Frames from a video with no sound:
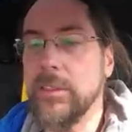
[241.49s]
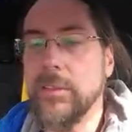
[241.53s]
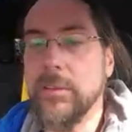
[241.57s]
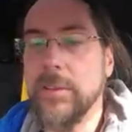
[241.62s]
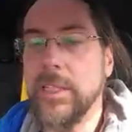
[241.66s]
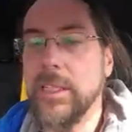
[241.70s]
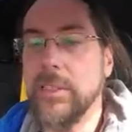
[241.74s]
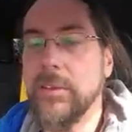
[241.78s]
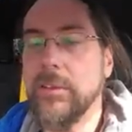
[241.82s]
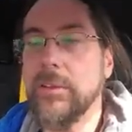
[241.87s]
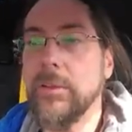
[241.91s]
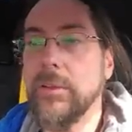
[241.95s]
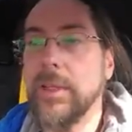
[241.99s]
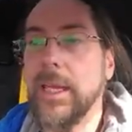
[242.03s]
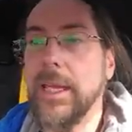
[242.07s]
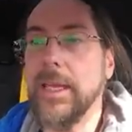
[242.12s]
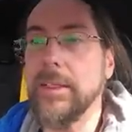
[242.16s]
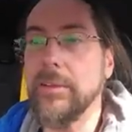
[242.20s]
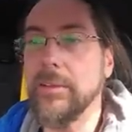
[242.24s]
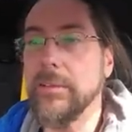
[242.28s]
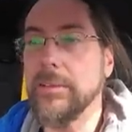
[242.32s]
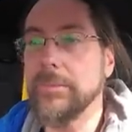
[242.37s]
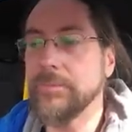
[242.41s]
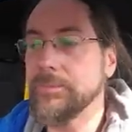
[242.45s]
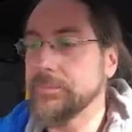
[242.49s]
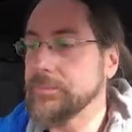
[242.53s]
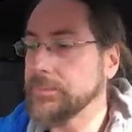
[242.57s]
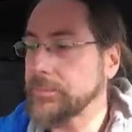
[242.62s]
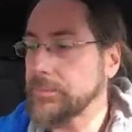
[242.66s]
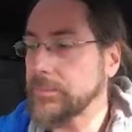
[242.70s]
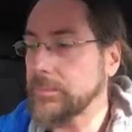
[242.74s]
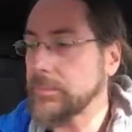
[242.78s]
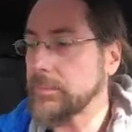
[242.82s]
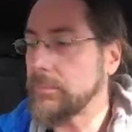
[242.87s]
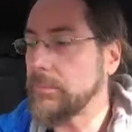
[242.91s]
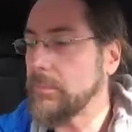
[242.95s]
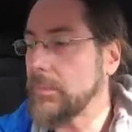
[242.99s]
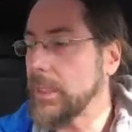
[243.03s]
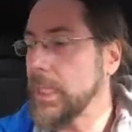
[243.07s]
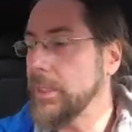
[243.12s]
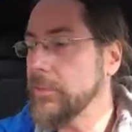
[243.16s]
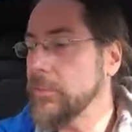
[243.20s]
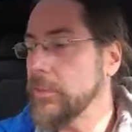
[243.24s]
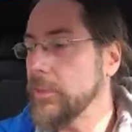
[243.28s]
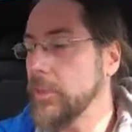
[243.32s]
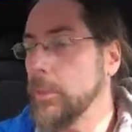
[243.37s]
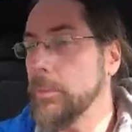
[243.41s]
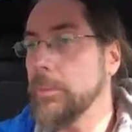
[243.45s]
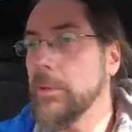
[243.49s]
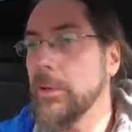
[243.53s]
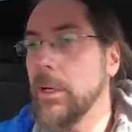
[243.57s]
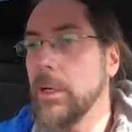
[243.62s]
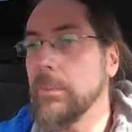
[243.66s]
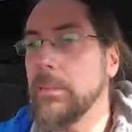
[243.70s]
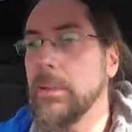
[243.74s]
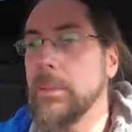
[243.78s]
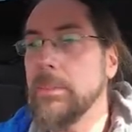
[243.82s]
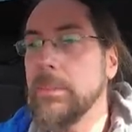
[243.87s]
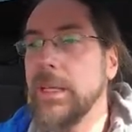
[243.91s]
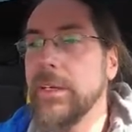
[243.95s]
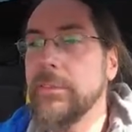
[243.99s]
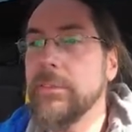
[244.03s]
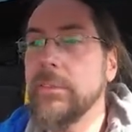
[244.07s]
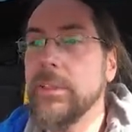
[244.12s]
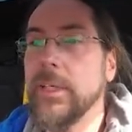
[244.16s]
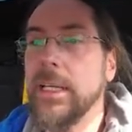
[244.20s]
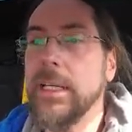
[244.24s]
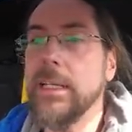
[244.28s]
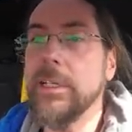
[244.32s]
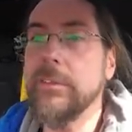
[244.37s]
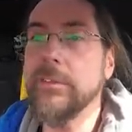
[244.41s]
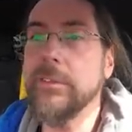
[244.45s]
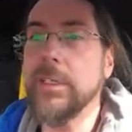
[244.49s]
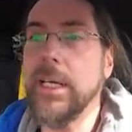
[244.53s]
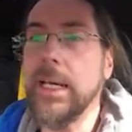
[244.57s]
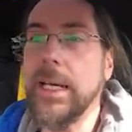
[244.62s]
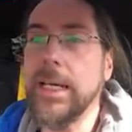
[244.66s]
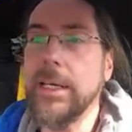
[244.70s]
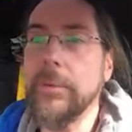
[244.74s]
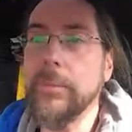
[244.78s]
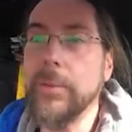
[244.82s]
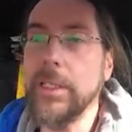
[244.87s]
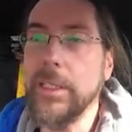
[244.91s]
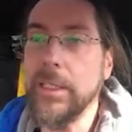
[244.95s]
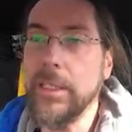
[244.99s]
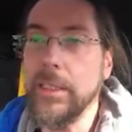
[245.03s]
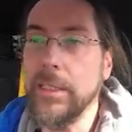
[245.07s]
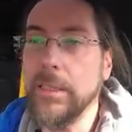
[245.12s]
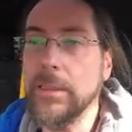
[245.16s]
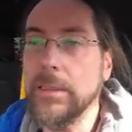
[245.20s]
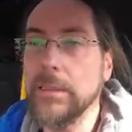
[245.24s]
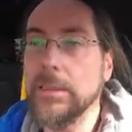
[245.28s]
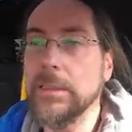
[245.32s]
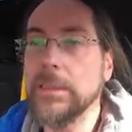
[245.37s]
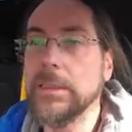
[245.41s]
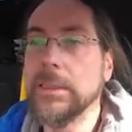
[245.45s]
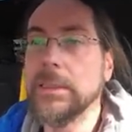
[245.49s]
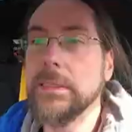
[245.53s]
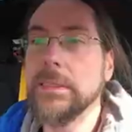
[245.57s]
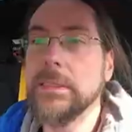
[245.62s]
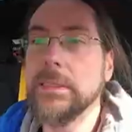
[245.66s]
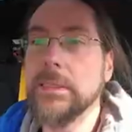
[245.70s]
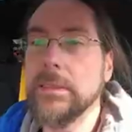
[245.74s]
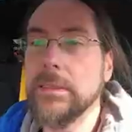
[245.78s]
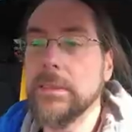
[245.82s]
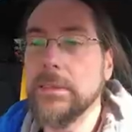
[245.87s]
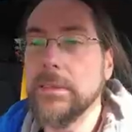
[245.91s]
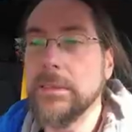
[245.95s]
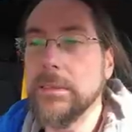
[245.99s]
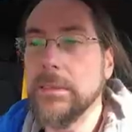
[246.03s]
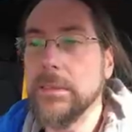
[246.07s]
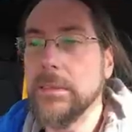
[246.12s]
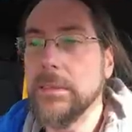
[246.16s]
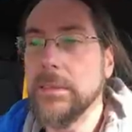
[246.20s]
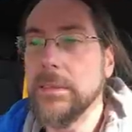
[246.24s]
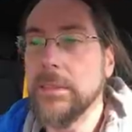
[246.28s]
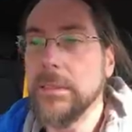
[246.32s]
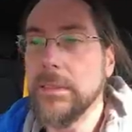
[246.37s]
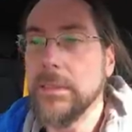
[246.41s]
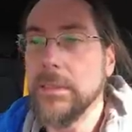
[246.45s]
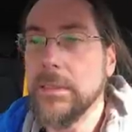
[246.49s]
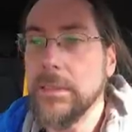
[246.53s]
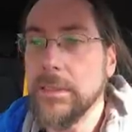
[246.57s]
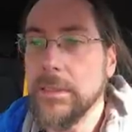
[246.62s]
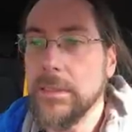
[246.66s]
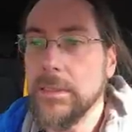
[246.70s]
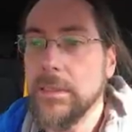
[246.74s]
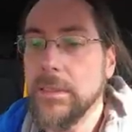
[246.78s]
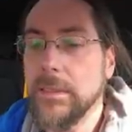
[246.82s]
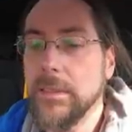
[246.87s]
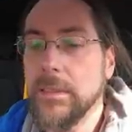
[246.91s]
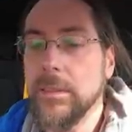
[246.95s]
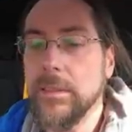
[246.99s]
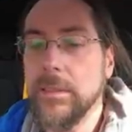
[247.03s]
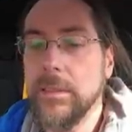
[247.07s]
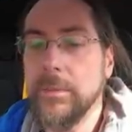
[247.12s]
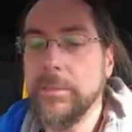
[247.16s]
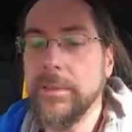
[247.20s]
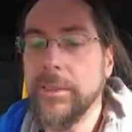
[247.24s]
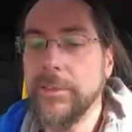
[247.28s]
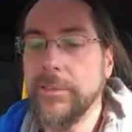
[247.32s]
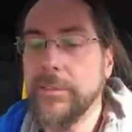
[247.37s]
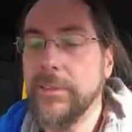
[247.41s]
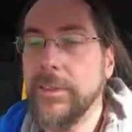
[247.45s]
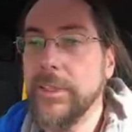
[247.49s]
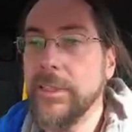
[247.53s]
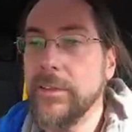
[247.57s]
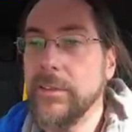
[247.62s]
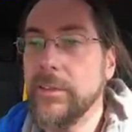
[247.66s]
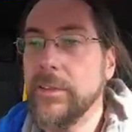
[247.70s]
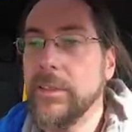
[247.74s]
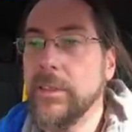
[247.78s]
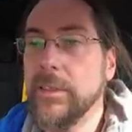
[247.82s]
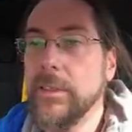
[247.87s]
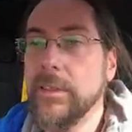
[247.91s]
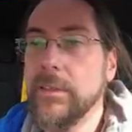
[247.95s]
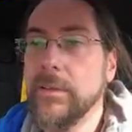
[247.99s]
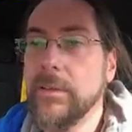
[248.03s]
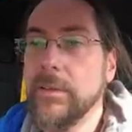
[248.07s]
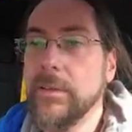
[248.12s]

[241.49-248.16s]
You can do that. It's no problem. I have to get off the highway here. Ooh. Go a bit faster.